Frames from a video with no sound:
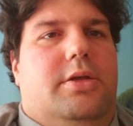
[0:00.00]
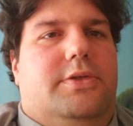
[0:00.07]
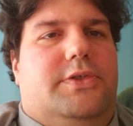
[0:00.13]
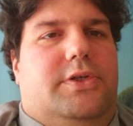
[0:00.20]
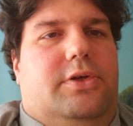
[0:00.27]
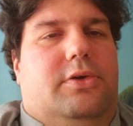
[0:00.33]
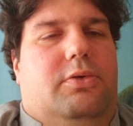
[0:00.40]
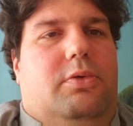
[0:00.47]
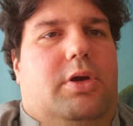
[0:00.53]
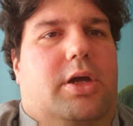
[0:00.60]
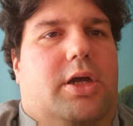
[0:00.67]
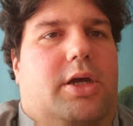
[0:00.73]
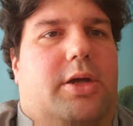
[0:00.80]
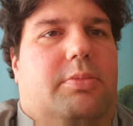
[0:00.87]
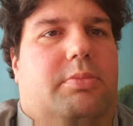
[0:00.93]
So
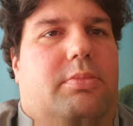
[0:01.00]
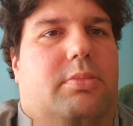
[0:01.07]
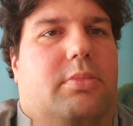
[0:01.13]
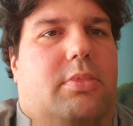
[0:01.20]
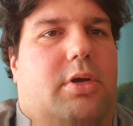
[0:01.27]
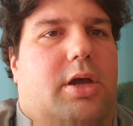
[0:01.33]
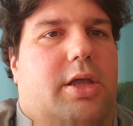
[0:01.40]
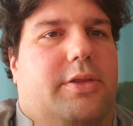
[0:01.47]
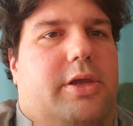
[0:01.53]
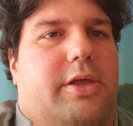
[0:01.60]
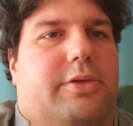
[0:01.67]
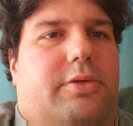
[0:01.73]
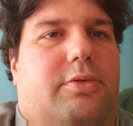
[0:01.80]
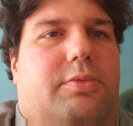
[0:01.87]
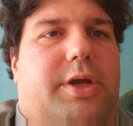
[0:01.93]
um, on the
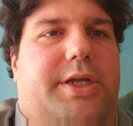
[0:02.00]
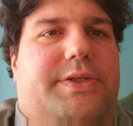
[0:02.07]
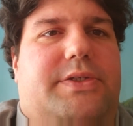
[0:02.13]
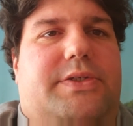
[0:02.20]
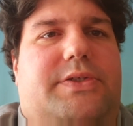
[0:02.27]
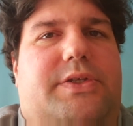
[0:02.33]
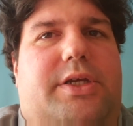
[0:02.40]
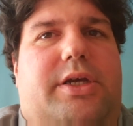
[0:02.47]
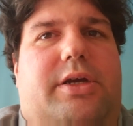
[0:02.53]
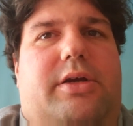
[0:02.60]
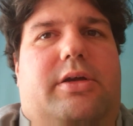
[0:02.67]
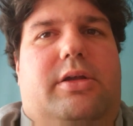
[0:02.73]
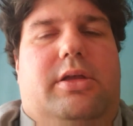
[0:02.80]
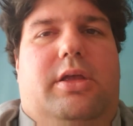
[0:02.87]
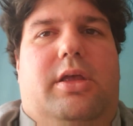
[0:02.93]
other races
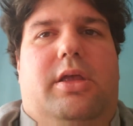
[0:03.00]
there,